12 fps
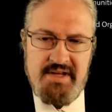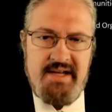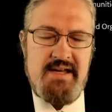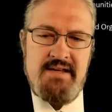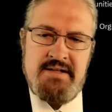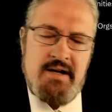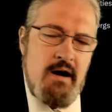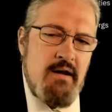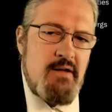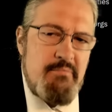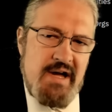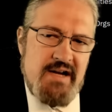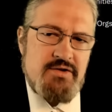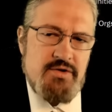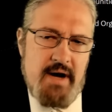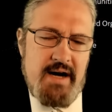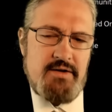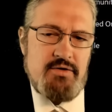Like, is Carla Beck
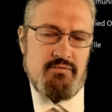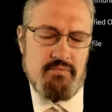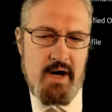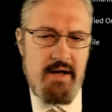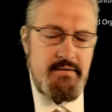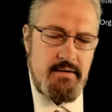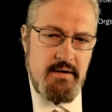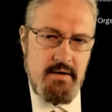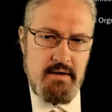trying to run